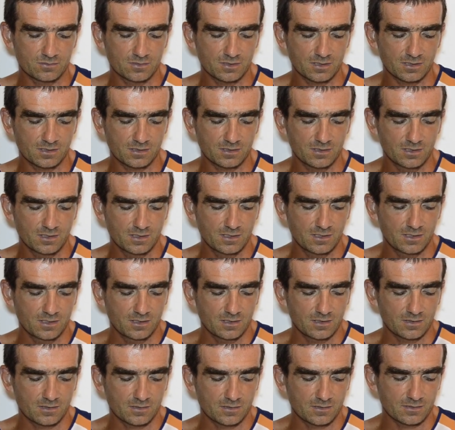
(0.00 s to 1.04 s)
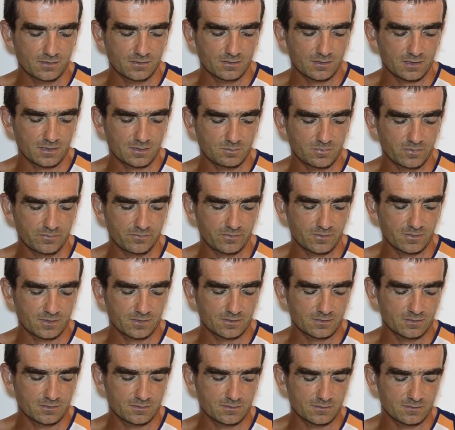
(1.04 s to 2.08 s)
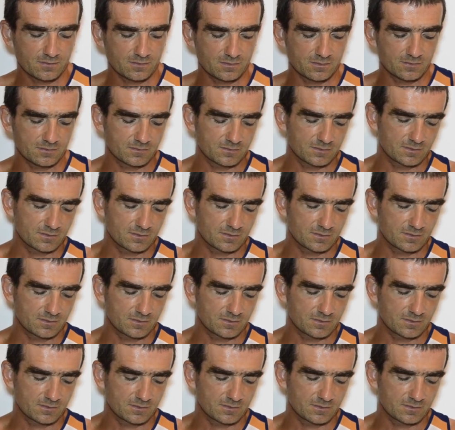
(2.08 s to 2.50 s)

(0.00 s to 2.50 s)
day. Atmavir had a